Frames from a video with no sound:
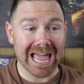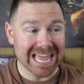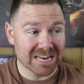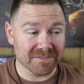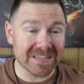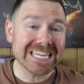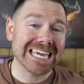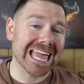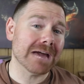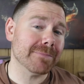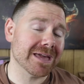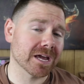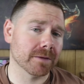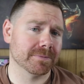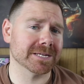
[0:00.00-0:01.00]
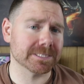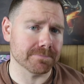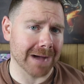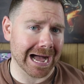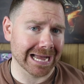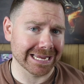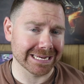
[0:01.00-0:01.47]
And if he can't make up his
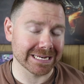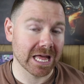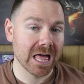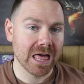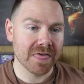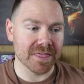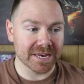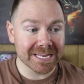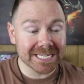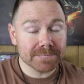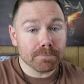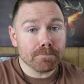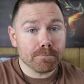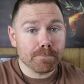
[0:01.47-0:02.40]
mind, then his